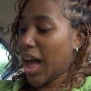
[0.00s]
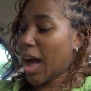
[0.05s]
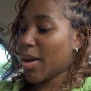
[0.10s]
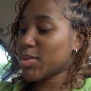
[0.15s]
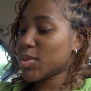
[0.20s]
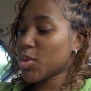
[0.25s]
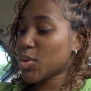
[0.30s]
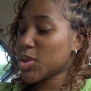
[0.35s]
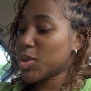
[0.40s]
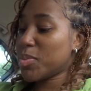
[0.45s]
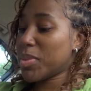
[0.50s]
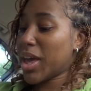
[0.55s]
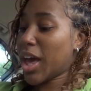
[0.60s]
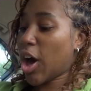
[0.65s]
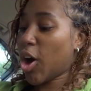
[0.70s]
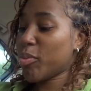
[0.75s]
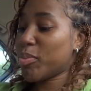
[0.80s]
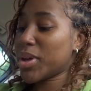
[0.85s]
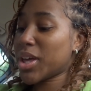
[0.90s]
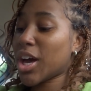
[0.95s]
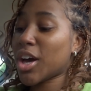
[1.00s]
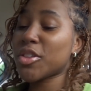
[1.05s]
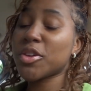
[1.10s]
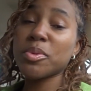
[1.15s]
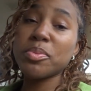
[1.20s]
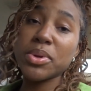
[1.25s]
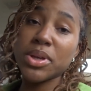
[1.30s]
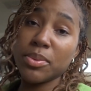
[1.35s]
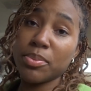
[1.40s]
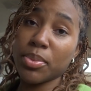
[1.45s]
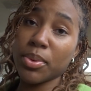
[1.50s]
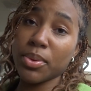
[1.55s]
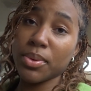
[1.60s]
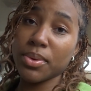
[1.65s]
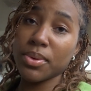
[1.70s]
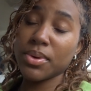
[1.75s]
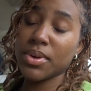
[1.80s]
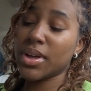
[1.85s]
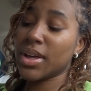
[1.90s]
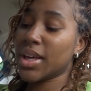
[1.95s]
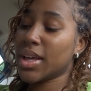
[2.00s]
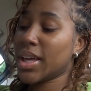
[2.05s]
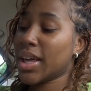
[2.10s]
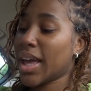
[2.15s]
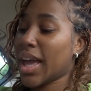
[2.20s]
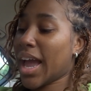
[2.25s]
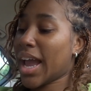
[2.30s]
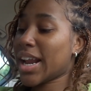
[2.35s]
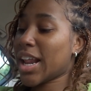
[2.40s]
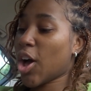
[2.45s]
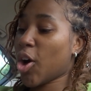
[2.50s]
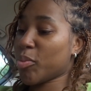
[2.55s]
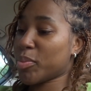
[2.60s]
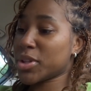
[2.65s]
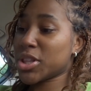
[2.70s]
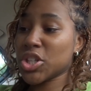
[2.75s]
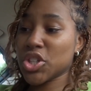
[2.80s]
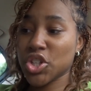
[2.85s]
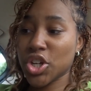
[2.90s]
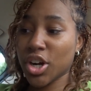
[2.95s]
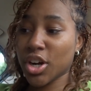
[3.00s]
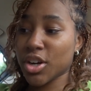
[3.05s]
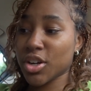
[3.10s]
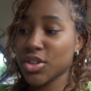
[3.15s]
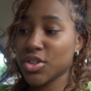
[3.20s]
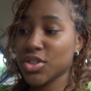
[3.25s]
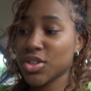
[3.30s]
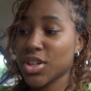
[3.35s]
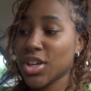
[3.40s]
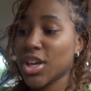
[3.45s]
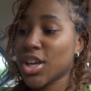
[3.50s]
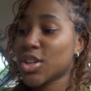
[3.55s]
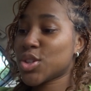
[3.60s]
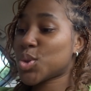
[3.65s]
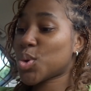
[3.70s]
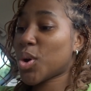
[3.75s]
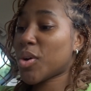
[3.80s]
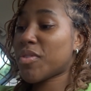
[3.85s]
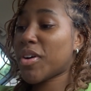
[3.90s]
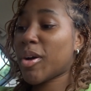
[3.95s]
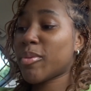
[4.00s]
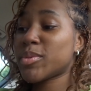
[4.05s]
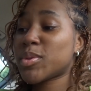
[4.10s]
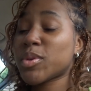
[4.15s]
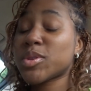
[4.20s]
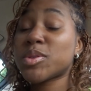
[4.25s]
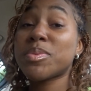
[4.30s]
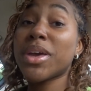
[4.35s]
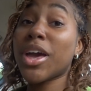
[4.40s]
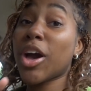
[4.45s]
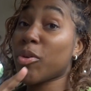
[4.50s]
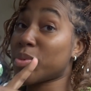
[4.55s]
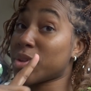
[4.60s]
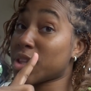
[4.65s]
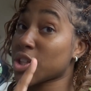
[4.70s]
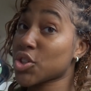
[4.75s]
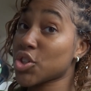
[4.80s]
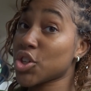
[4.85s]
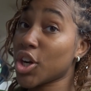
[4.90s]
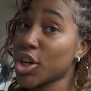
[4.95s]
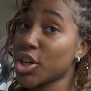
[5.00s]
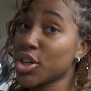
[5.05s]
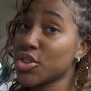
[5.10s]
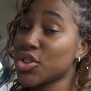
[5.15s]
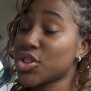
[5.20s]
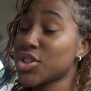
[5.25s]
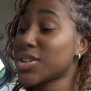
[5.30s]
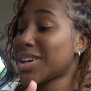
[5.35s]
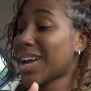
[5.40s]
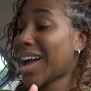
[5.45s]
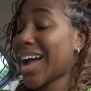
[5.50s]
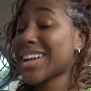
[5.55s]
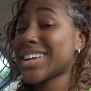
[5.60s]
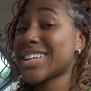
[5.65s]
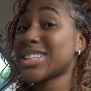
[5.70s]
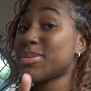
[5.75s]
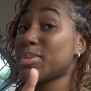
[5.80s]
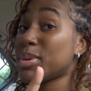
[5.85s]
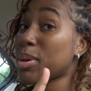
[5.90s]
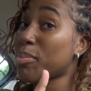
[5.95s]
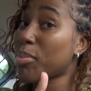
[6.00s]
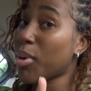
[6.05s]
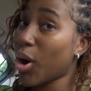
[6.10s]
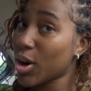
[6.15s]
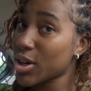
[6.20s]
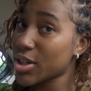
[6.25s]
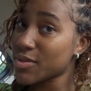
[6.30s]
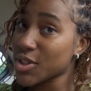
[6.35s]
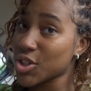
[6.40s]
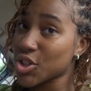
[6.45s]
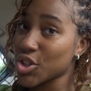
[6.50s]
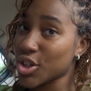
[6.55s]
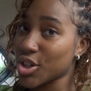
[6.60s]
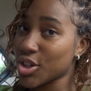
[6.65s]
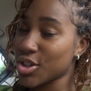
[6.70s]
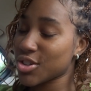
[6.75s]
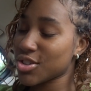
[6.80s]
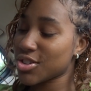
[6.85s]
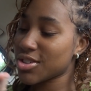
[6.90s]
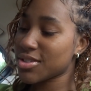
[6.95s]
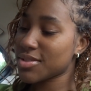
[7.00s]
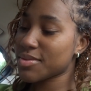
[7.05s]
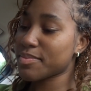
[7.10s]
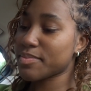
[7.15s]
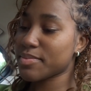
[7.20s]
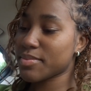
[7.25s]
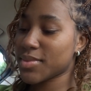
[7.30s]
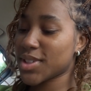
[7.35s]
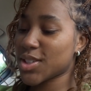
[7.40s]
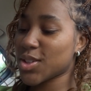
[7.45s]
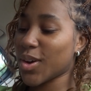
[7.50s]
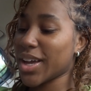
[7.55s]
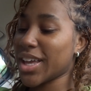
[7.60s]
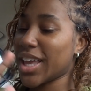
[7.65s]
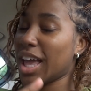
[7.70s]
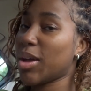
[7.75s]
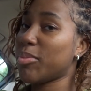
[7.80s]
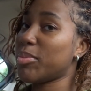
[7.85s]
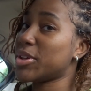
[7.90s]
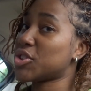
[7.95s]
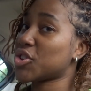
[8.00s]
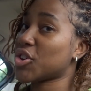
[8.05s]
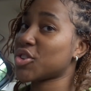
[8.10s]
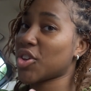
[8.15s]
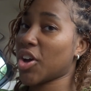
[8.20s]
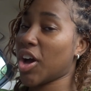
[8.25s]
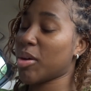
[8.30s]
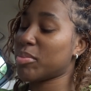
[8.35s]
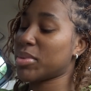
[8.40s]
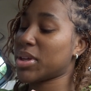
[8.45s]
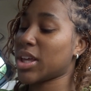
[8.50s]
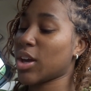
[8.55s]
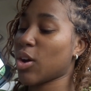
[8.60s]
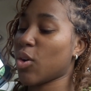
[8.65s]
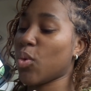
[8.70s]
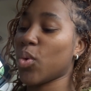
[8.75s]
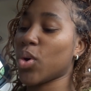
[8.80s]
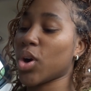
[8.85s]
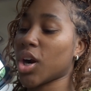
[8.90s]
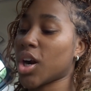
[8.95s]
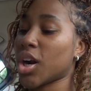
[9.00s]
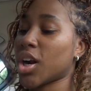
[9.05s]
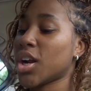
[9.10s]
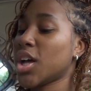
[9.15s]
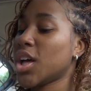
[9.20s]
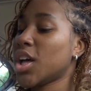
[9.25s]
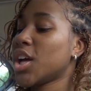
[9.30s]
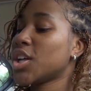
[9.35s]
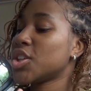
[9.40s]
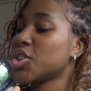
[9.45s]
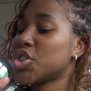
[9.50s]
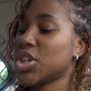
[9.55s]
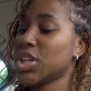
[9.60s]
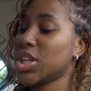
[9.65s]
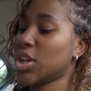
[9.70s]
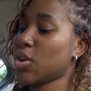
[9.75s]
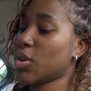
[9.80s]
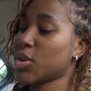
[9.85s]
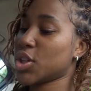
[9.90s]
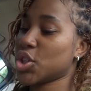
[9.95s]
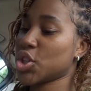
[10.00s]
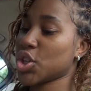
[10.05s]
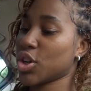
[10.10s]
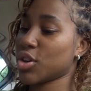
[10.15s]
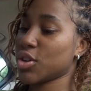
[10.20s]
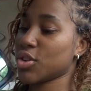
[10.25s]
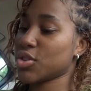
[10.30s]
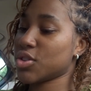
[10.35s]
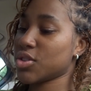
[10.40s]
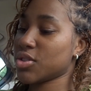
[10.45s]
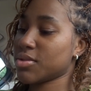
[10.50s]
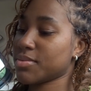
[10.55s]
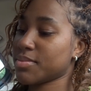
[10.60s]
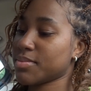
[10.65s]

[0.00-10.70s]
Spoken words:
supposed to be helping other people and helping the church. So if I'm supposed to be helping the church, I need to be a part of a church. So I can't be church hopping or cheating on a church.